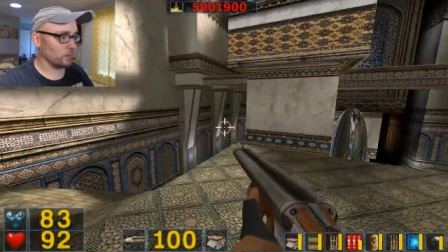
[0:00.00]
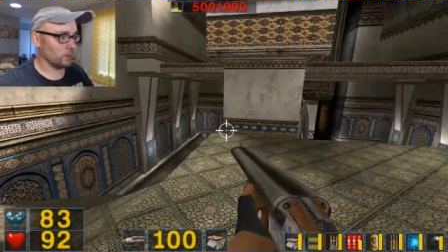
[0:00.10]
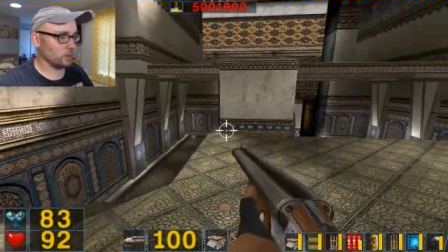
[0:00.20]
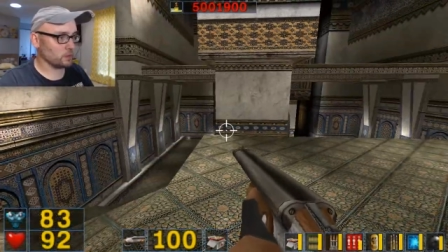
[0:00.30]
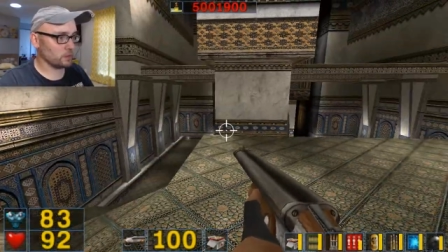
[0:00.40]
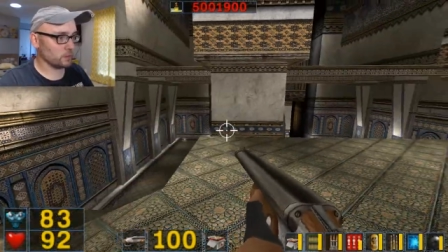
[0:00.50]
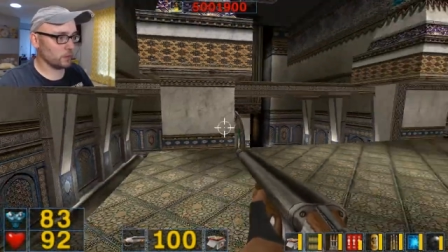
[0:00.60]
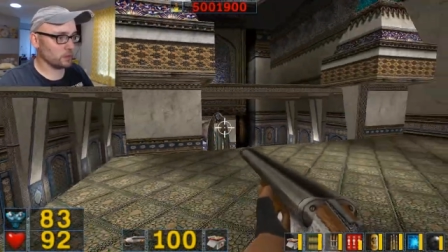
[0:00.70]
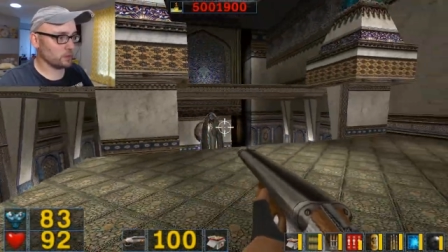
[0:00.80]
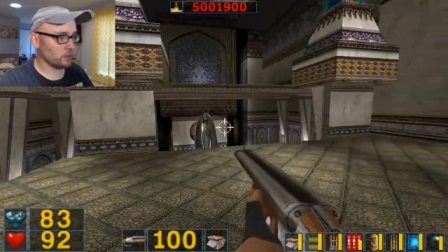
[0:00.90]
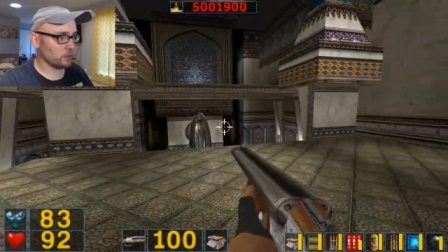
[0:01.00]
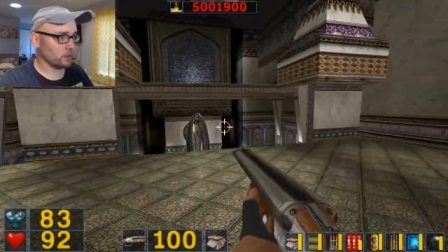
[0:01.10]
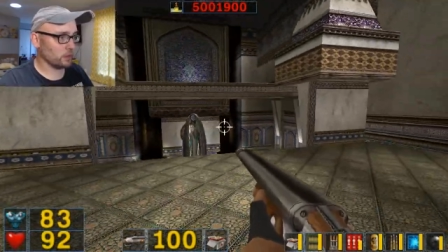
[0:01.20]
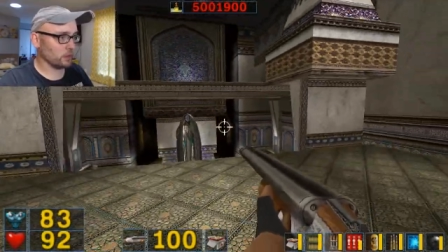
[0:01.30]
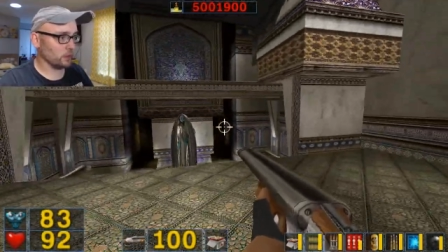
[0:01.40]
What is... Why is there
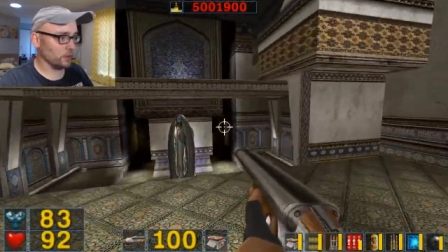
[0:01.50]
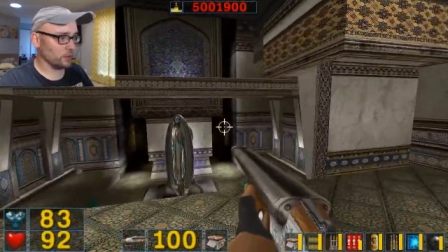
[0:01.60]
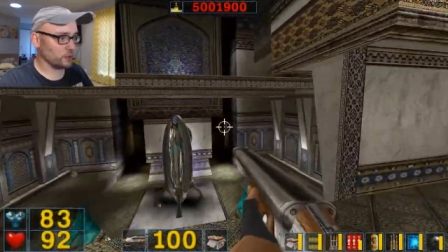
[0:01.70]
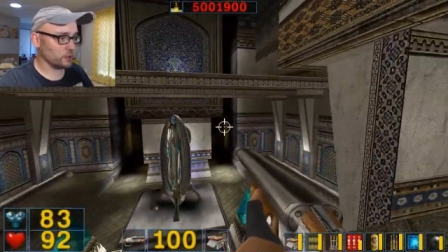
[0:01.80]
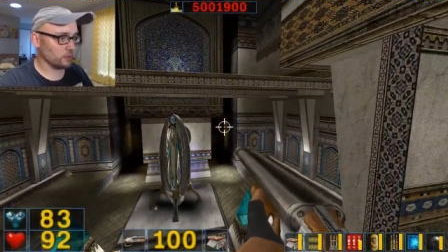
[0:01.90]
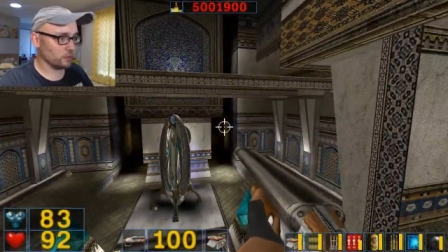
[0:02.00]
a, a ledge?